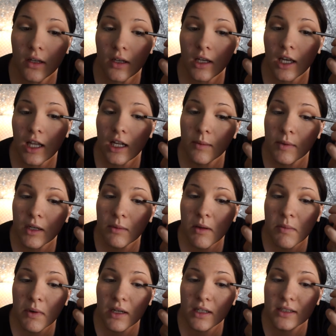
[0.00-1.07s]
And I'm going to be
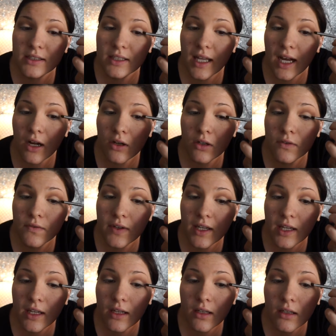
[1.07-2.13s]
putting this in the outer
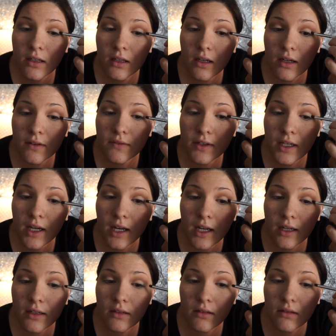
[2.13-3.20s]
V of the
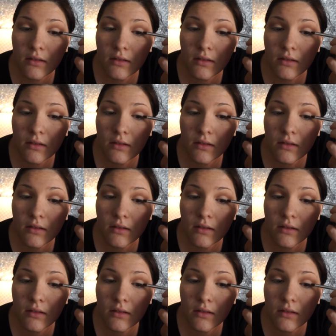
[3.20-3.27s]
eye.